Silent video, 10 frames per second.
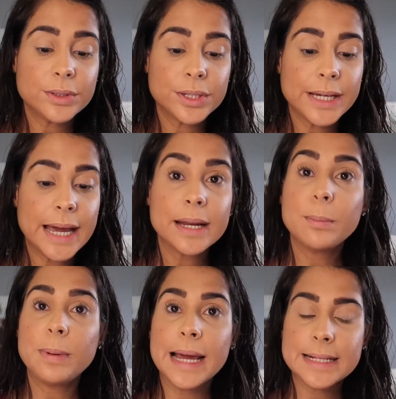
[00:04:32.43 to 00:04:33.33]

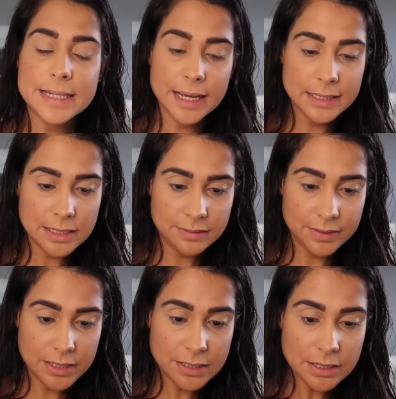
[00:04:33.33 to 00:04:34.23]
organic plant
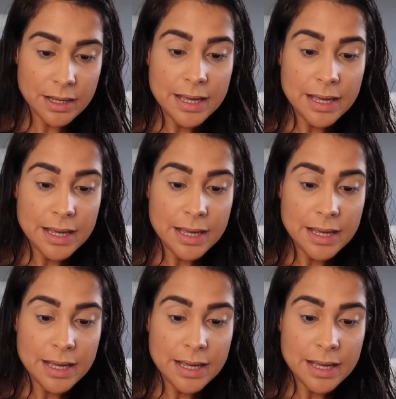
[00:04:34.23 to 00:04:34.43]
activities.